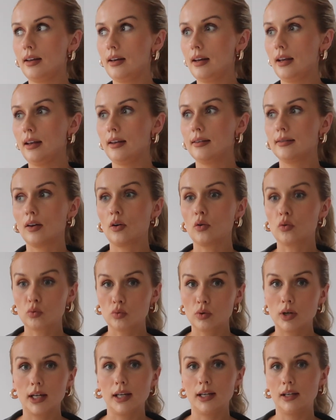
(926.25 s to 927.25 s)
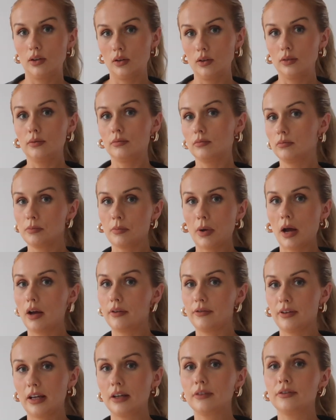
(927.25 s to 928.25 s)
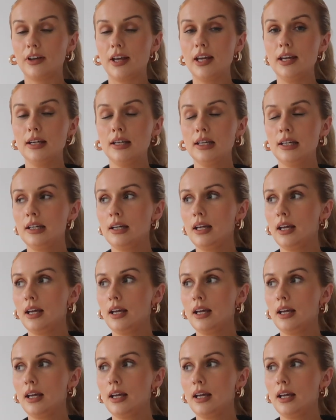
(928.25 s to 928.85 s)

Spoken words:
and it is really perfect fit.